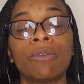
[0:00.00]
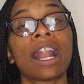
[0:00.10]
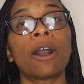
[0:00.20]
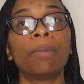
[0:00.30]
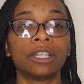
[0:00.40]
We're
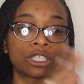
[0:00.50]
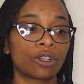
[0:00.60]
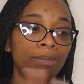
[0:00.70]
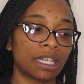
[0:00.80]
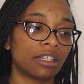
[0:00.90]
not gonna put the
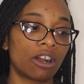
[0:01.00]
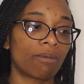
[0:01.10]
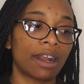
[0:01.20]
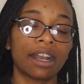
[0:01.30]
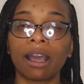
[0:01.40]
screen set on
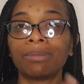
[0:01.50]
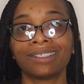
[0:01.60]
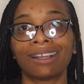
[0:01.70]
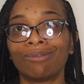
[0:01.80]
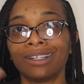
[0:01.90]
right now
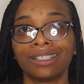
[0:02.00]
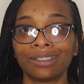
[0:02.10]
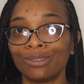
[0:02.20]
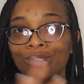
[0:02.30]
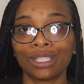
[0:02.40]
because I wanna
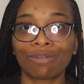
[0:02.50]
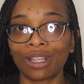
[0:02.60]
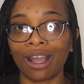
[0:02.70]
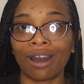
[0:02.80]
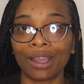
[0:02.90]
just do this for
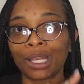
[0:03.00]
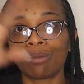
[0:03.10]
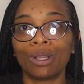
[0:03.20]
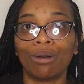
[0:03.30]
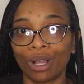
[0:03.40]
y'all and then
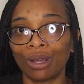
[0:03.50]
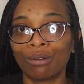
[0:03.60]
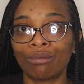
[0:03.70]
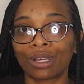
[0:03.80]
we're gonna go